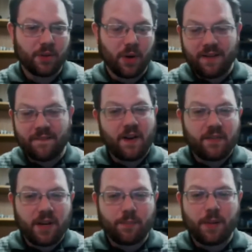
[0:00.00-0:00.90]
So I need
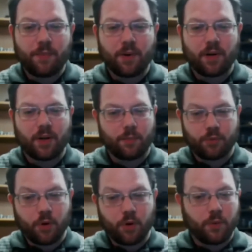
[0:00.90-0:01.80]
50 people to
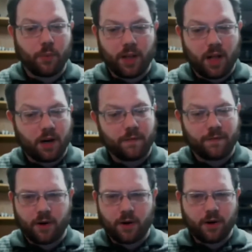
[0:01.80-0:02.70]
prove to Will
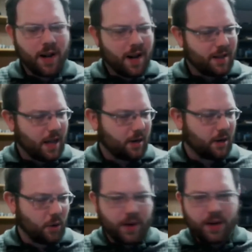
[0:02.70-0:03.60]
Hungerford that, you
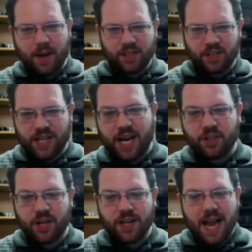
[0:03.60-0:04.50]
know, we can make it
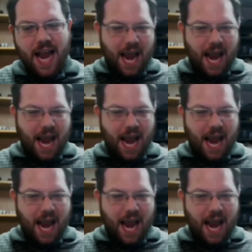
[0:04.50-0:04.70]
sanctioned.